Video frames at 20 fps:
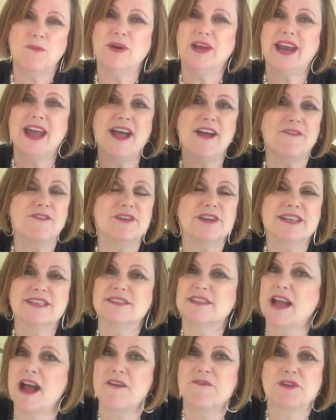whatever is
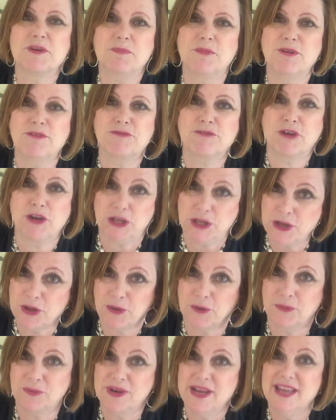comfortable for
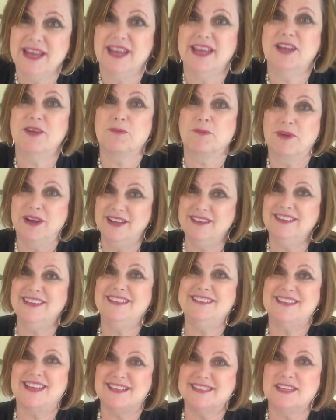you. It really
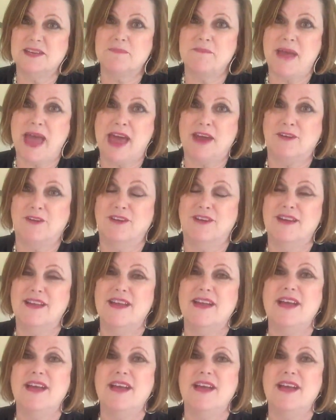doesn't matter.